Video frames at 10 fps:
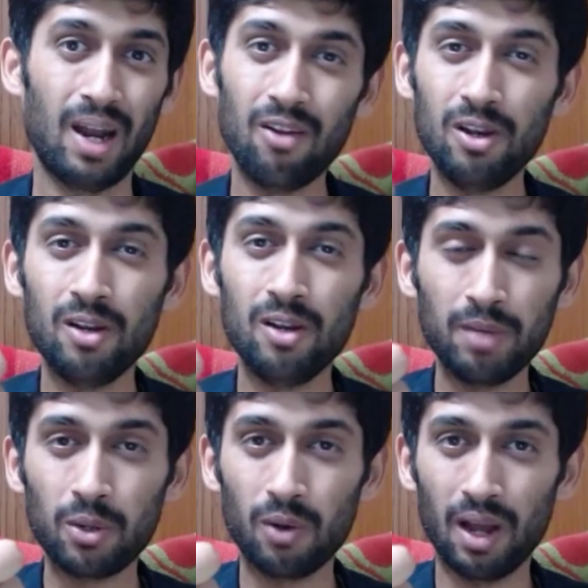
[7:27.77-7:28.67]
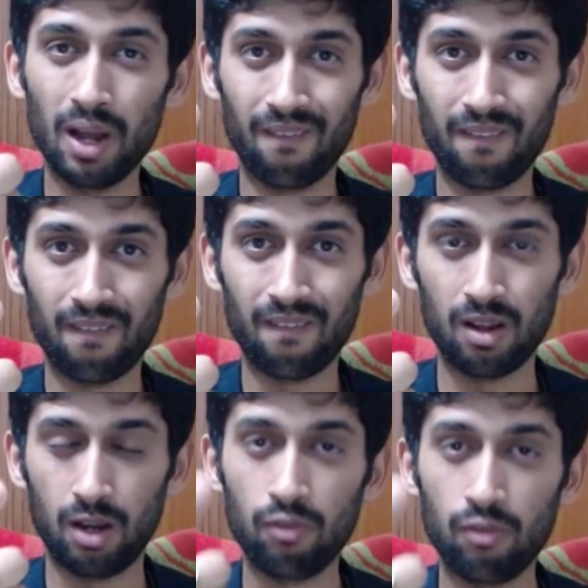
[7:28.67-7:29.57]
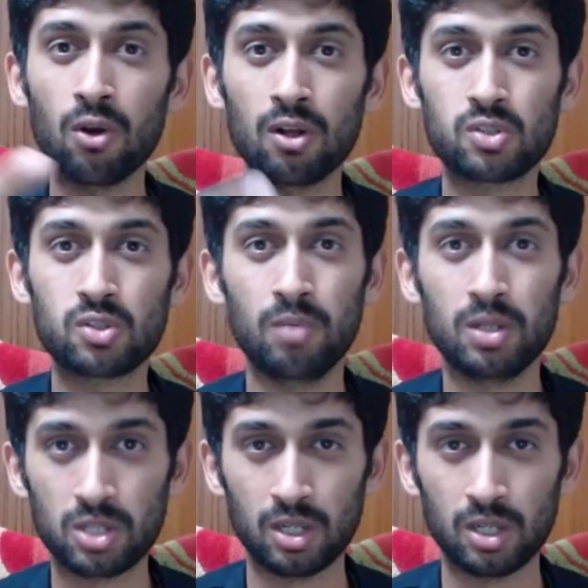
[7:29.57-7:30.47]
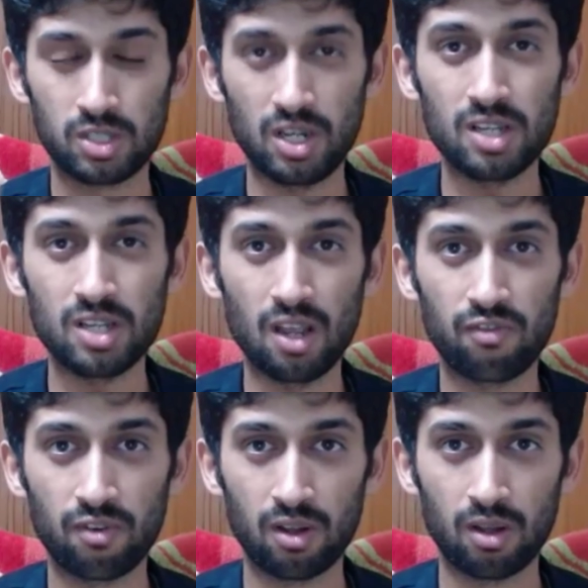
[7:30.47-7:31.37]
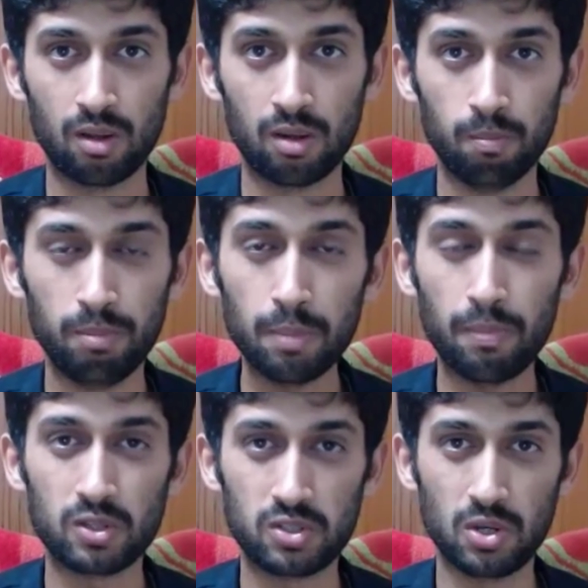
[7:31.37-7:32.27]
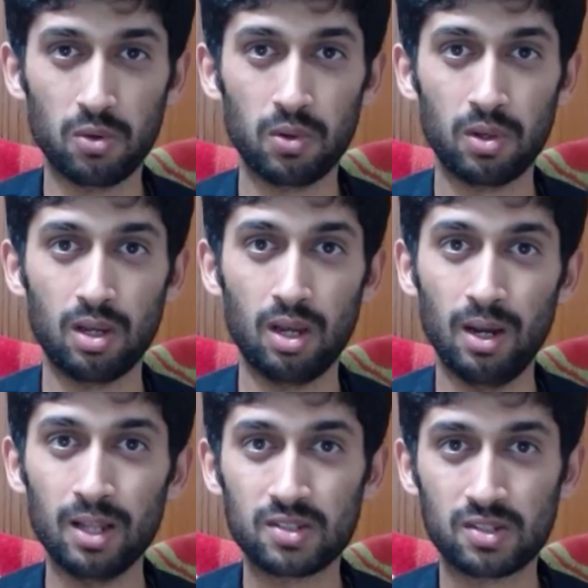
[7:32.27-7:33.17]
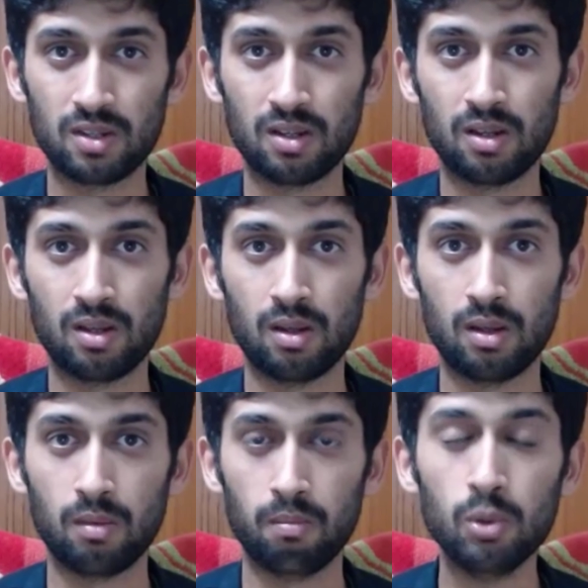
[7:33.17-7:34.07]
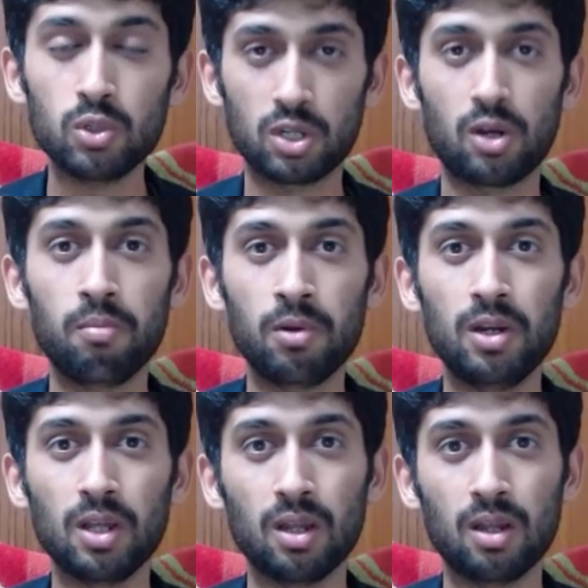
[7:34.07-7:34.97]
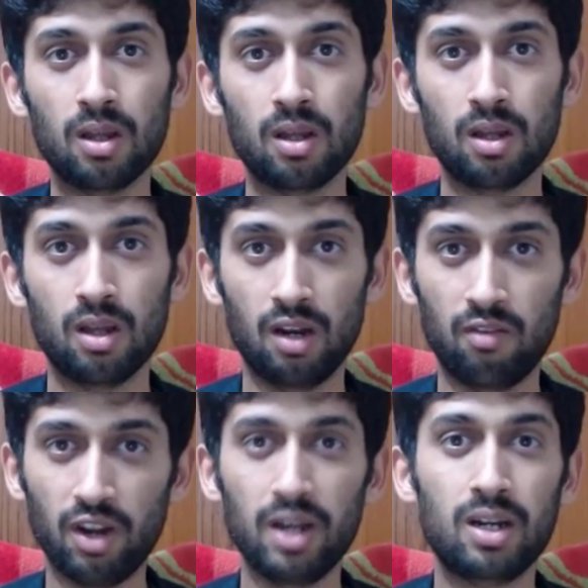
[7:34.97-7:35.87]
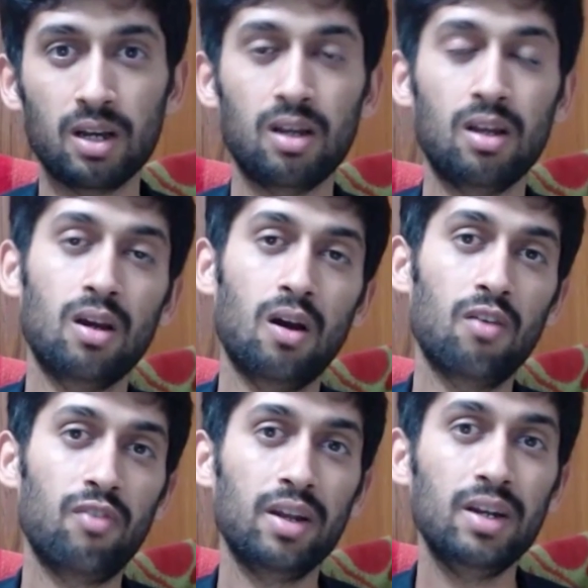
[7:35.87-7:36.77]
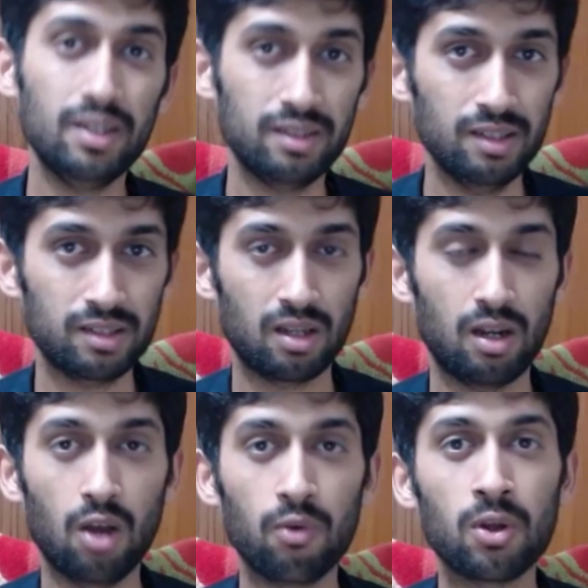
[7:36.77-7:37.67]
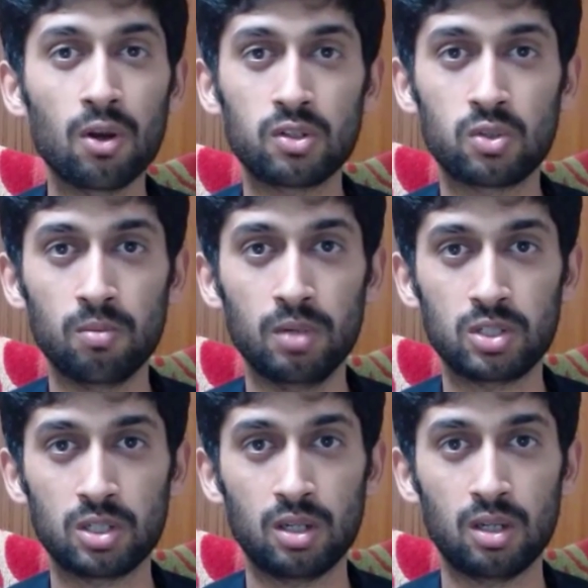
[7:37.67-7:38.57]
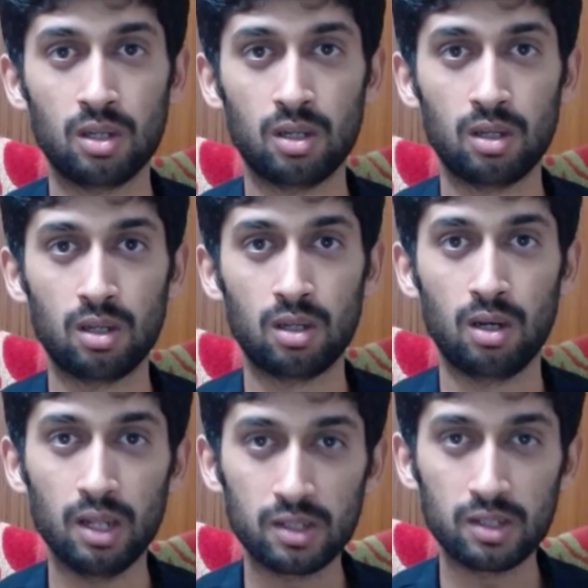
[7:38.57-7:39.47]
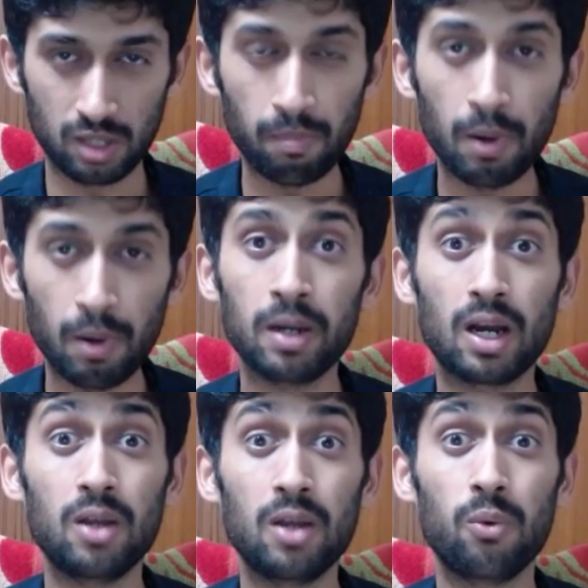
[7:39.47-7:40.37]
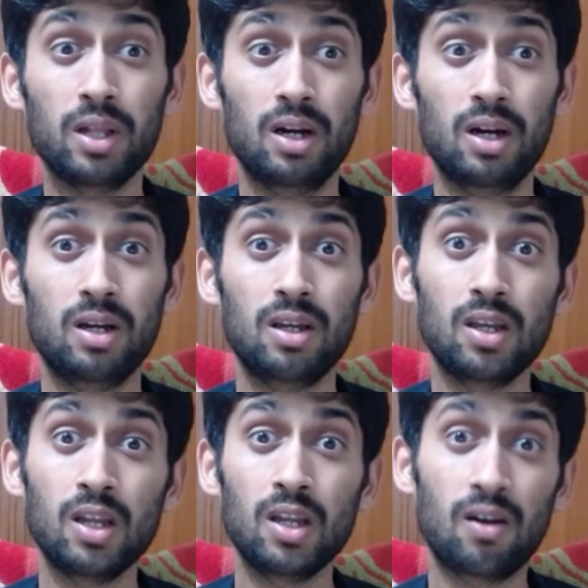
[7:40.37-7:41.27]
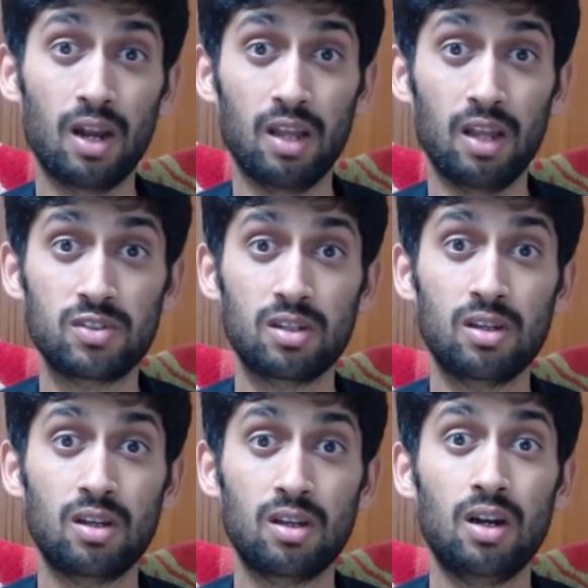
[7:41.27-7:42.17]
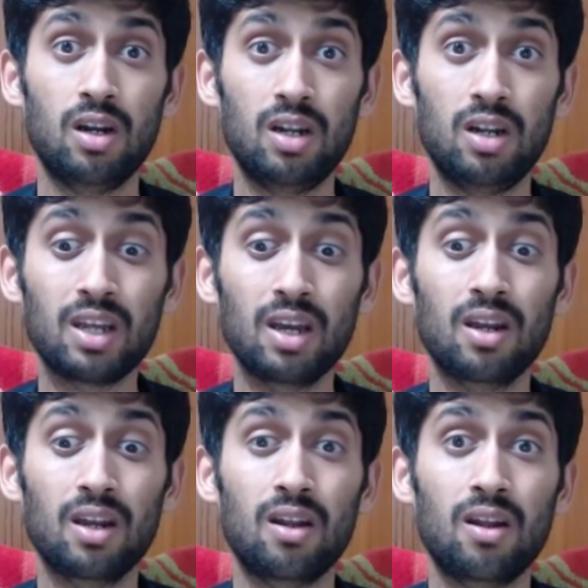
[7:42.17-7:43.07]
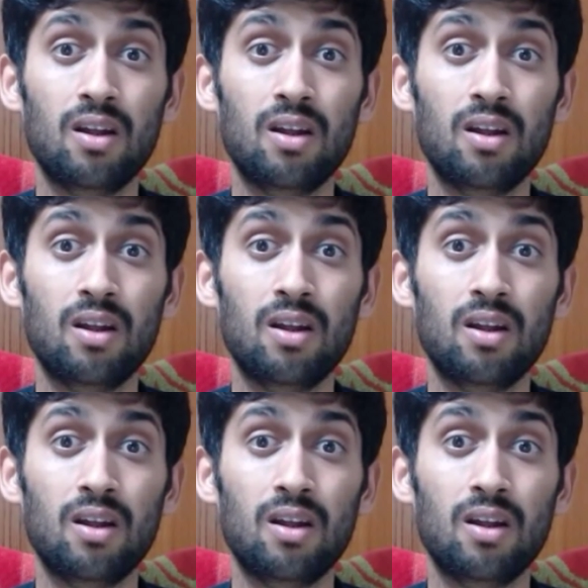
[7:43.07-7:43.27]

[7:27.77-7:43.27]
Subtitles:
And I'll meet you live. Loving you all so much. Stay safe, be positive, and let's boost our immunity and fight off any disease. Loving you all so much. Let's implement Ayurveda in our lives. Take care.